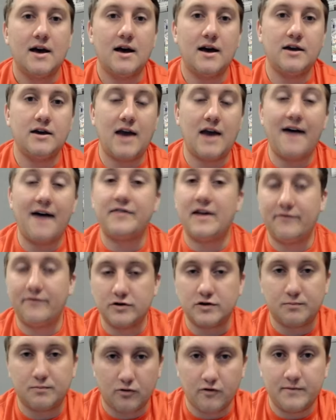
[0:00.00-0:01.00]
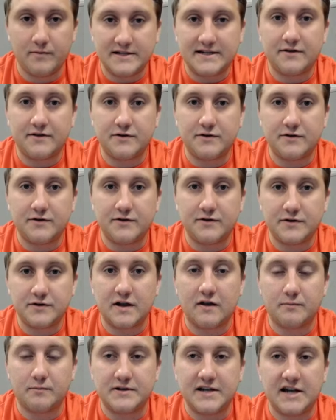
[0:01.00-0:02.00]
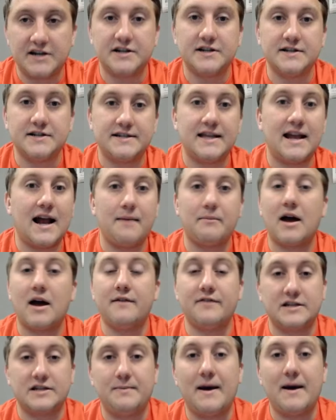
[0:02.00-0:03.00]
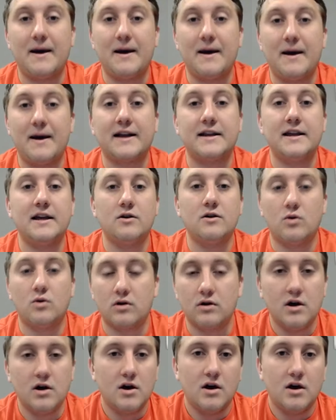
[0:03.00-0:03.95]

you have to have those improvements at those other positions that I'm kind of expecting, or